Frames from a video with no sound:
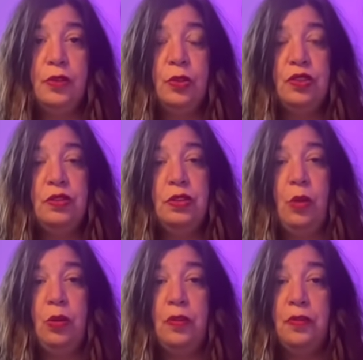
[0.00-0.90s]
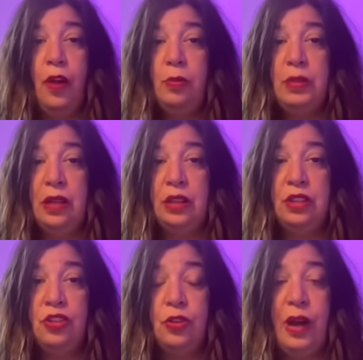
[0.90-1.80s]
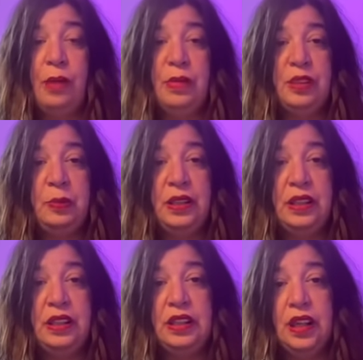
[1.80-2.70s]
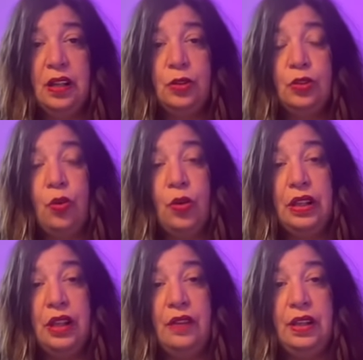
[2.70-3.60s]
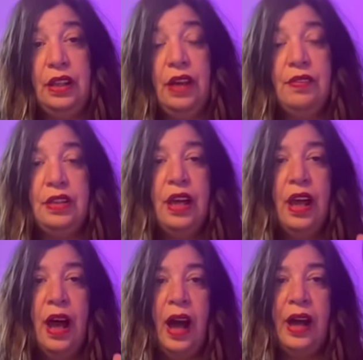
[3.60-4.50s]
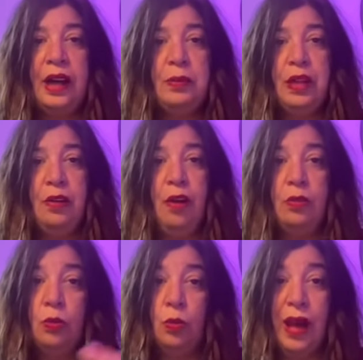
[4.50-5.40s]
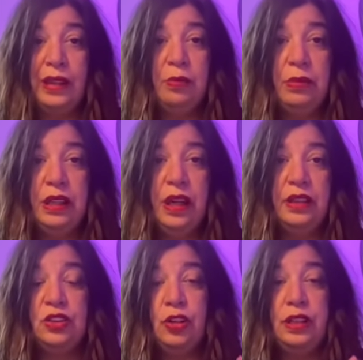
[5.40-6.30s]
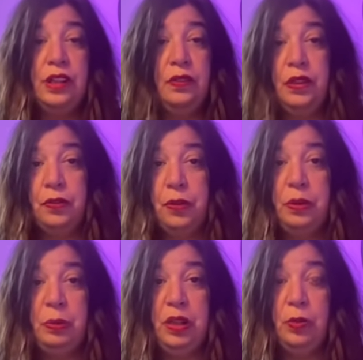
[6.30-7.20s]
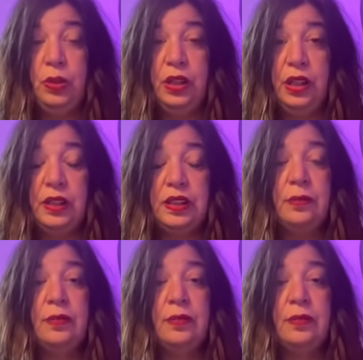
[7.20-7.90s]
For those of you that want to follow me on Instagram, it's Patrizia underscore eleven eleven. I come there on randomly and start giving free mini readings.